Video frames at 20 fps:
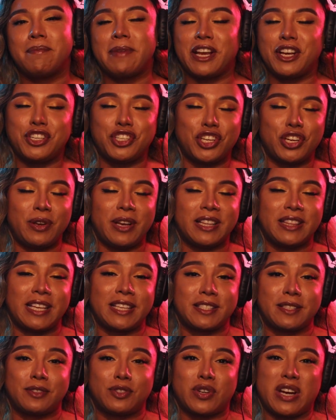Make sure you hit
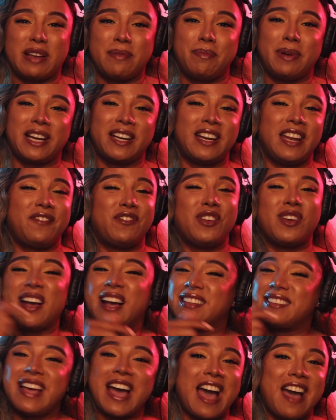that subscribe button if you
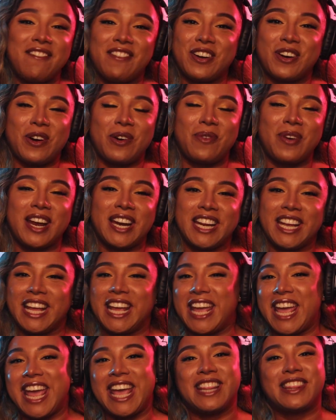guys haven't
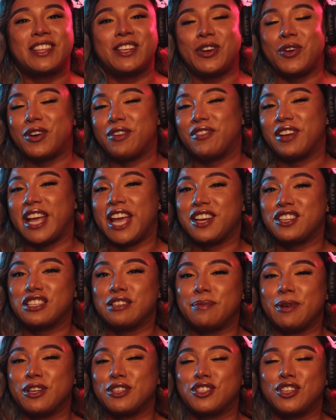already. Hit the
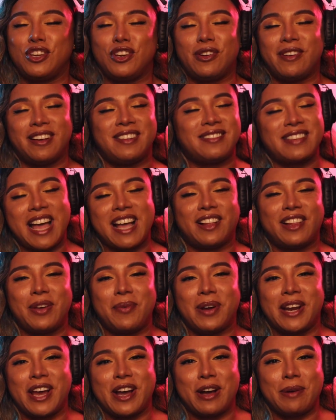notification bell so you know exactly
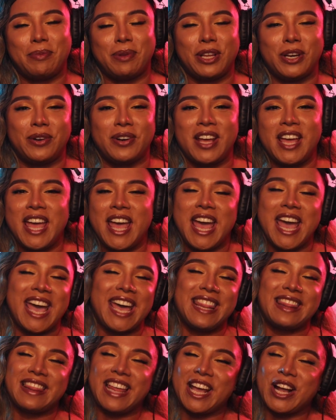when I upload.
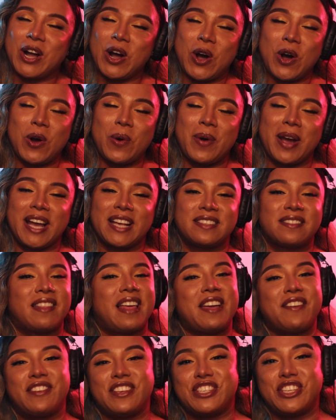And like always,
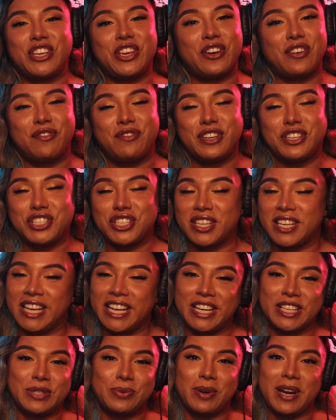life is your vision.
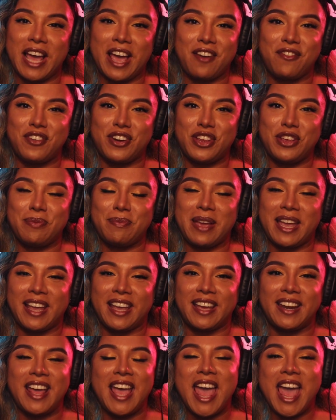It is whatever you
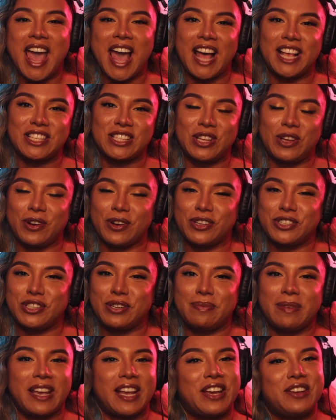make it as long as
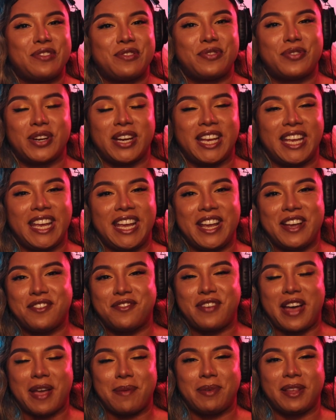you make it freaking
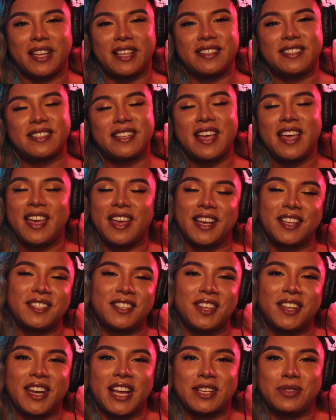fabulous.
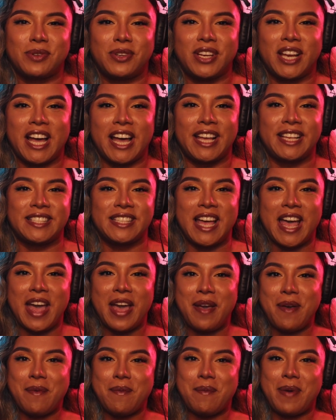Until the next one, you guys.
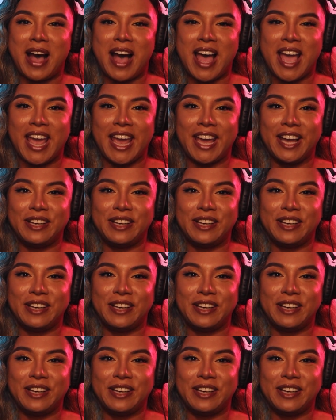Bye.